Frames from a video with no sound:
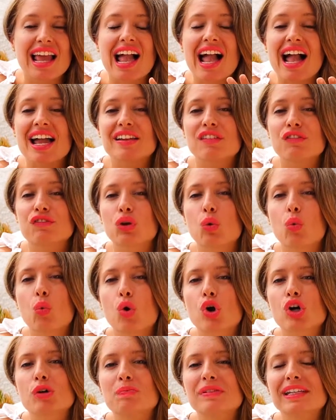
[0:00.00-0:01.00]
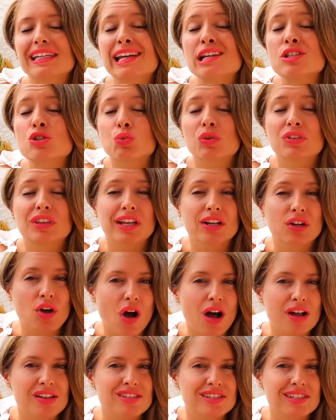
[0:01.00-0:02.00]
And if the word begins with a
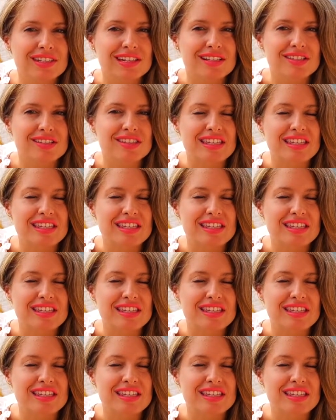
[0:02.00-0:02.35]
consonant